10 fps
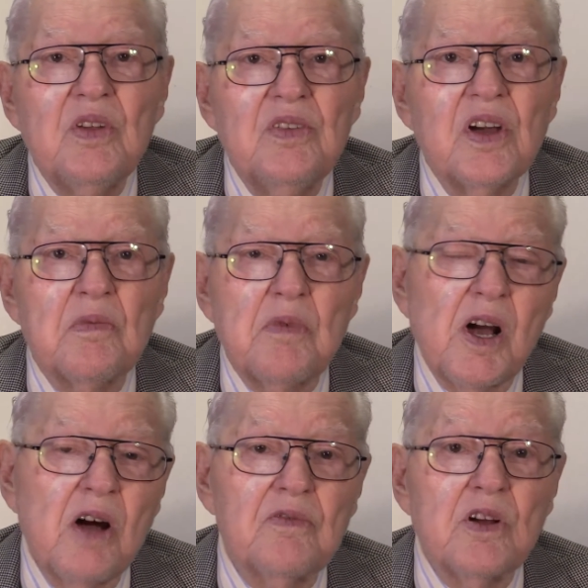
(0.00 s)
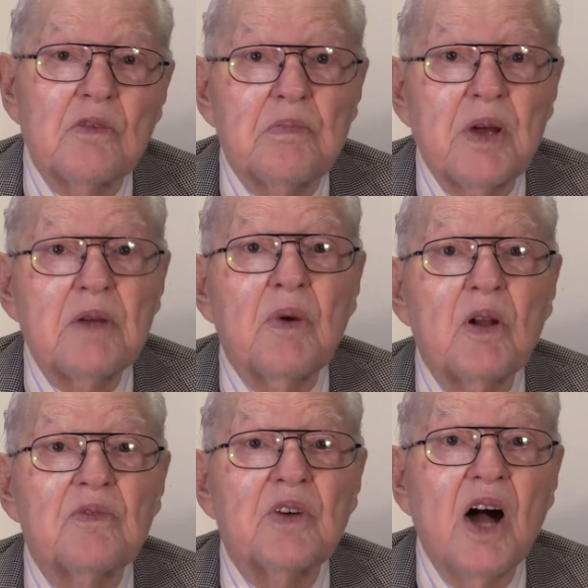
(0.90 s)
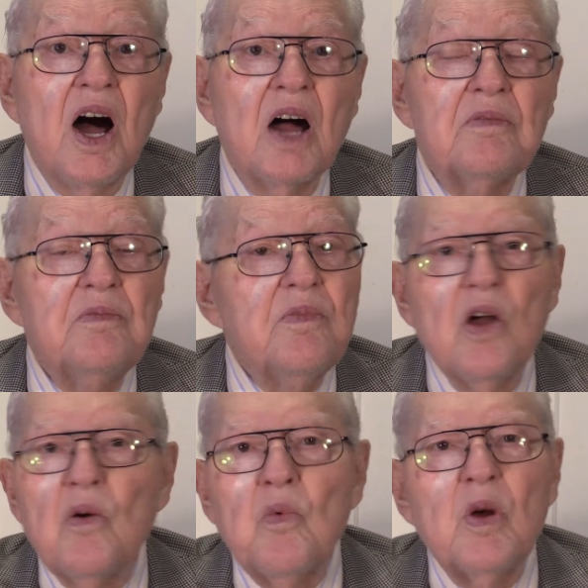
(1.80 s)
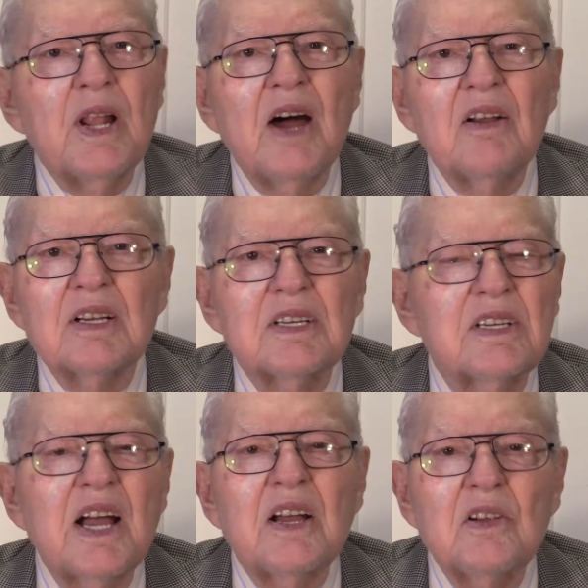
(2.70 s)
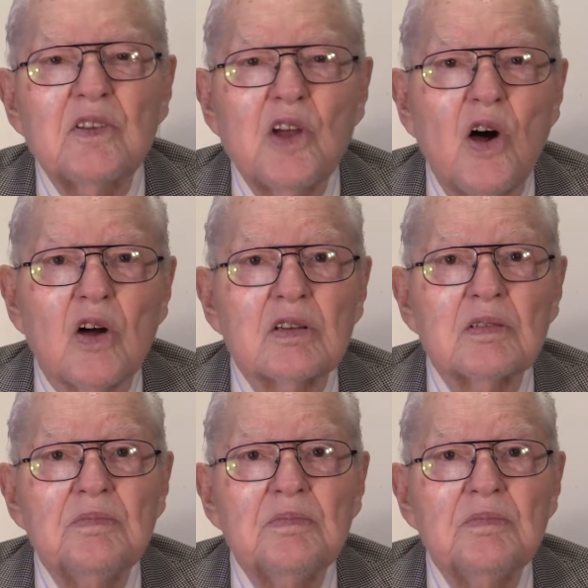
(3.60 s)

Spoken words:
the covenant people of God without a second thought.